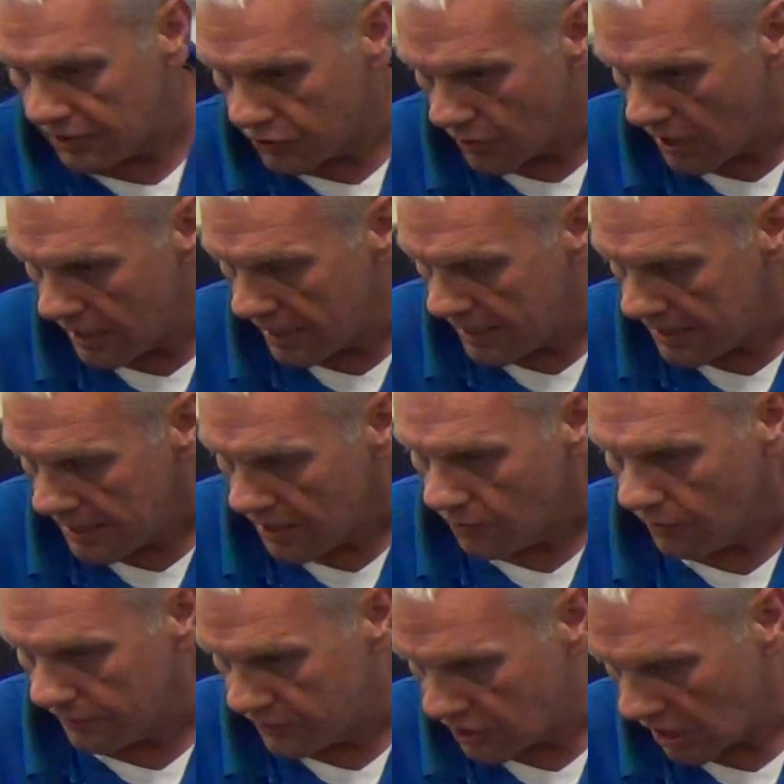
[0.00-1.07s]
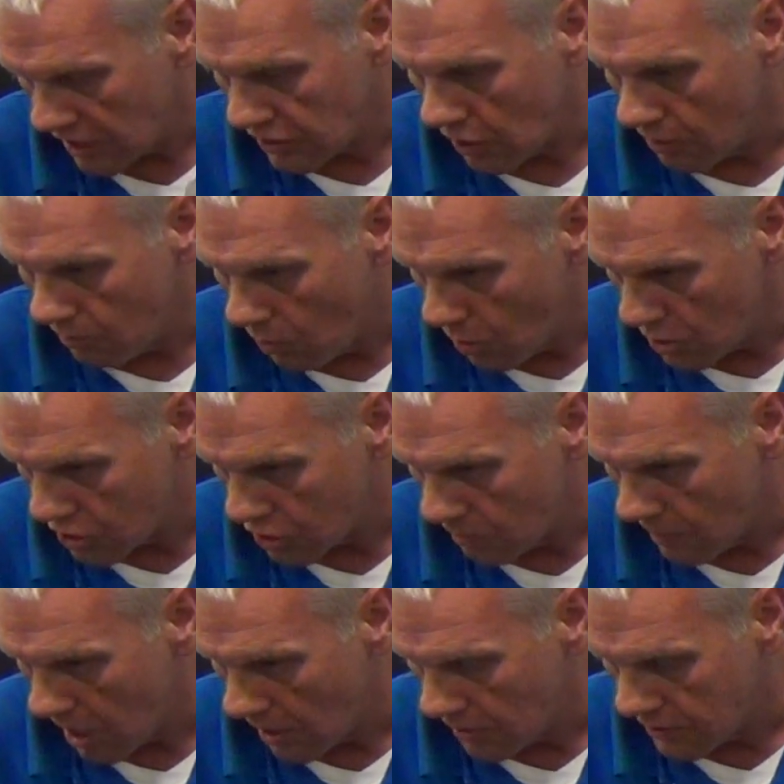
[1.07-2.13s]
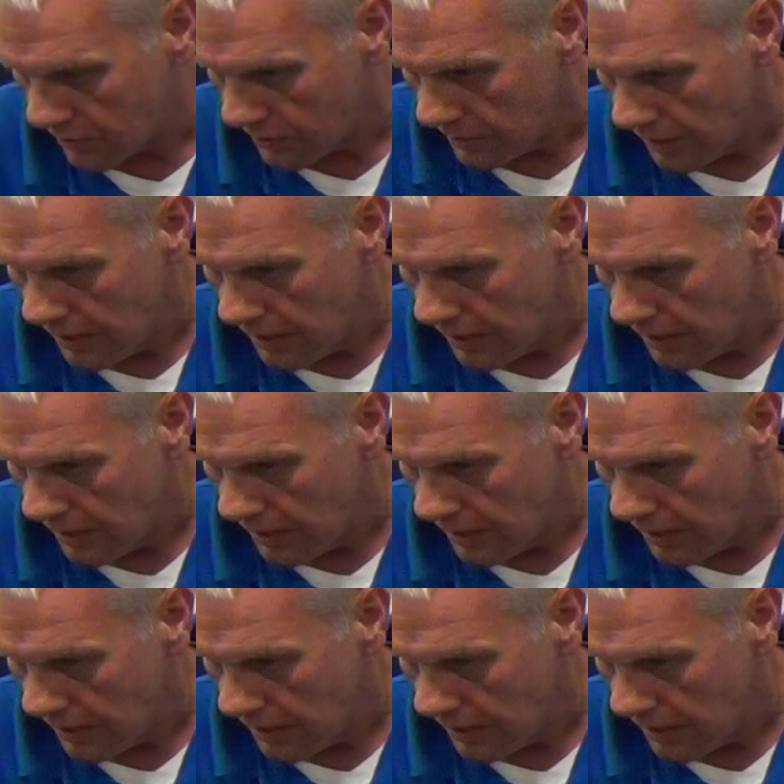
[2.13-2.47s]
drain, we've checked our moisture monitor.